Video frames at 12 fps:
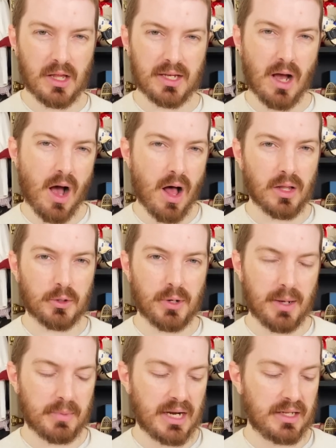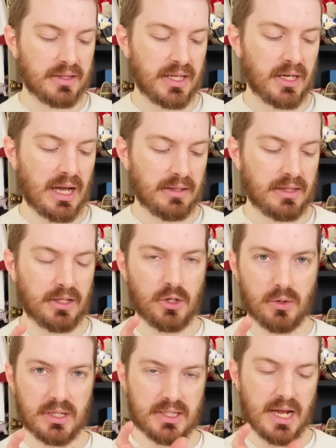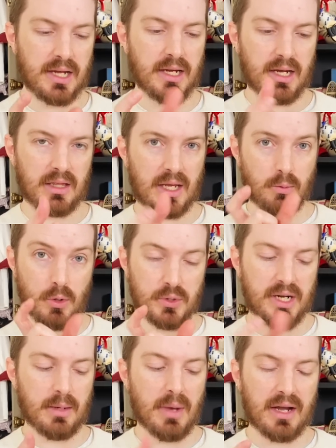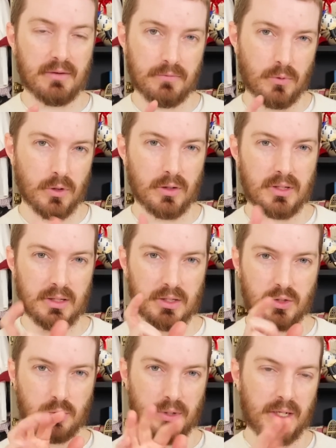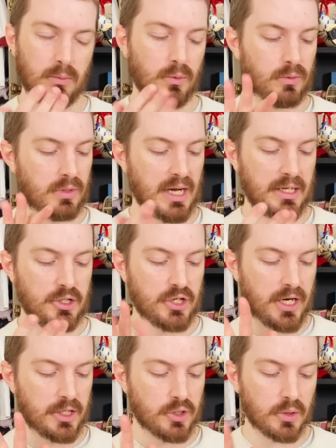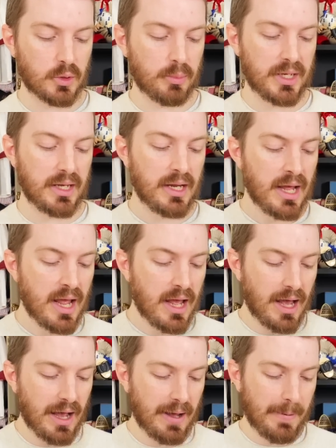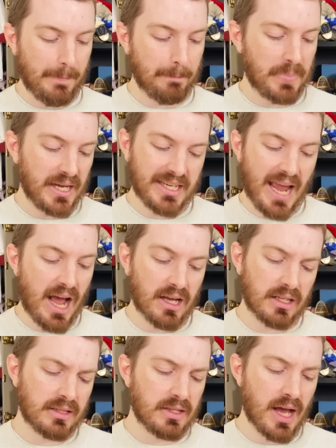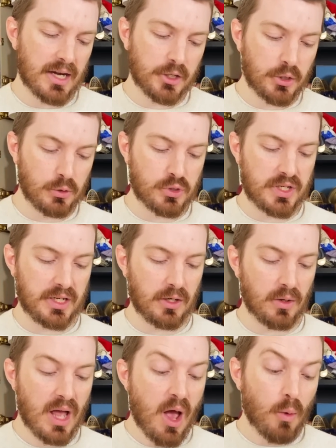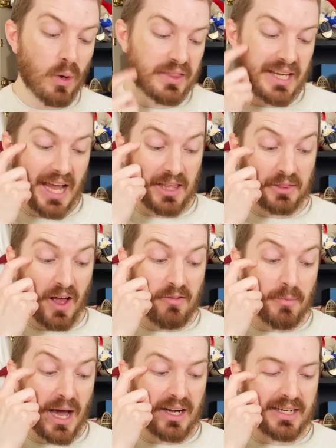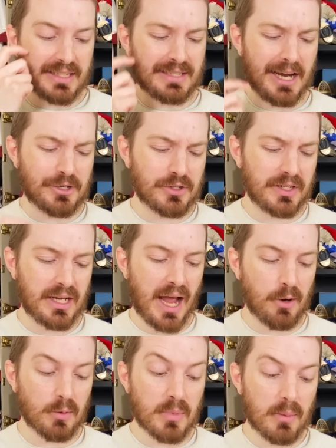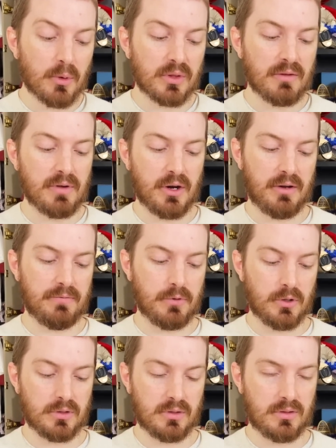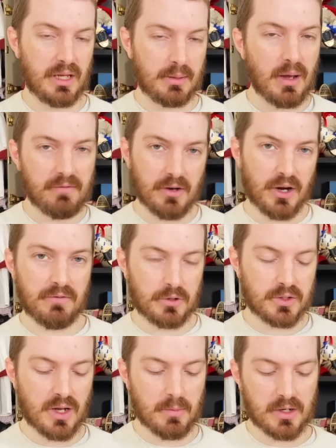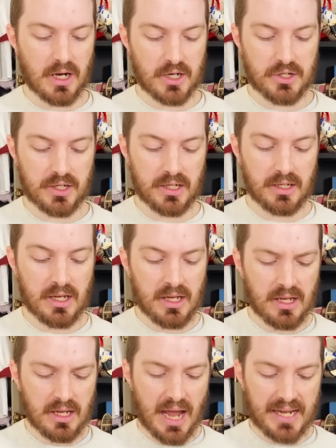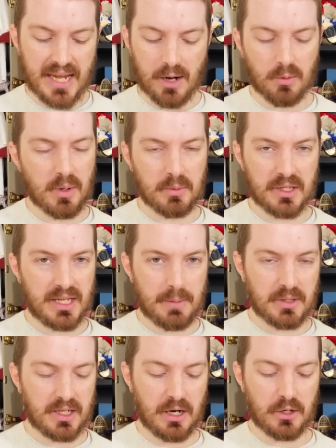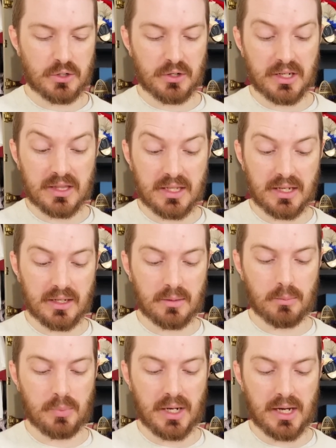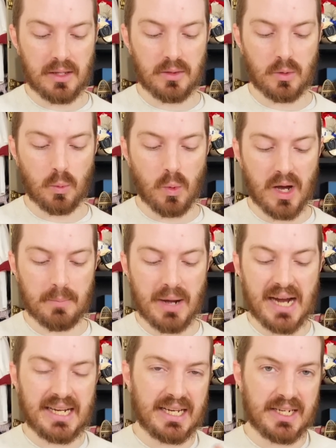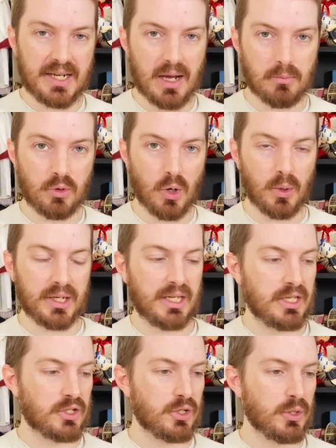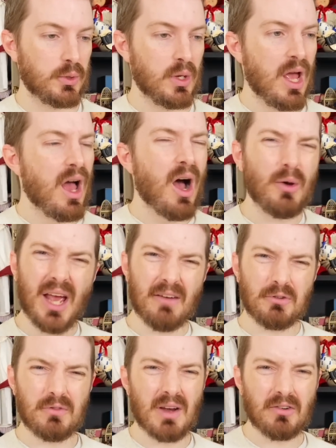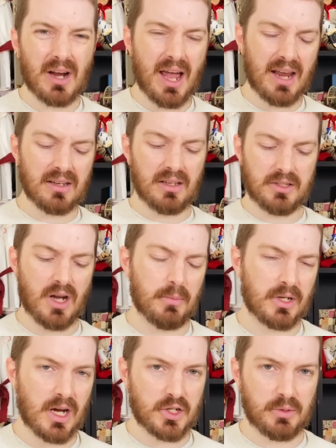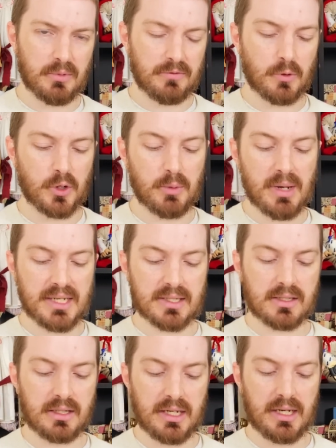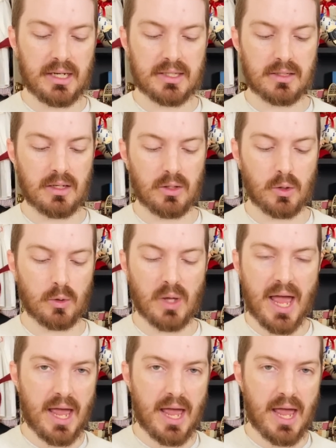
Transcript: Like a hologram kind of thing. I think you can take it and like rotate it back and forth and the screen will kind of change a little bit. But yeah, not a huge deal. One thing I love about it is actually, I remember my very first Tamagotchi. I can't remember the name of the character or anything, but the one mine ended up growing into. Oh yeah, if you've never had a Tamagotchi before, it's a little.